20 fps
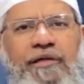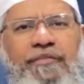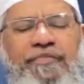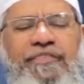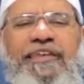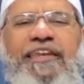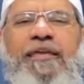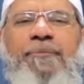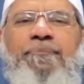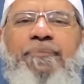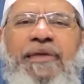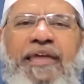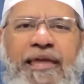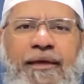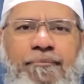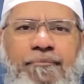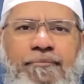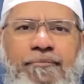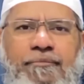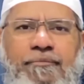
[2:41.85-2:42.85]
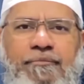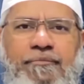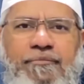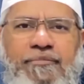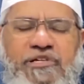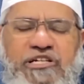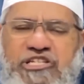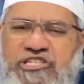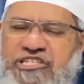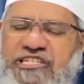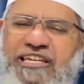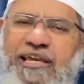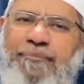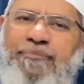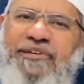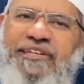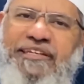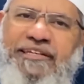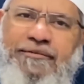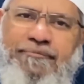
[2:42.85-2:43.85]
3 p.m.
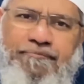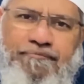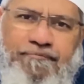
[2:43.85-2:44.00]
GMT.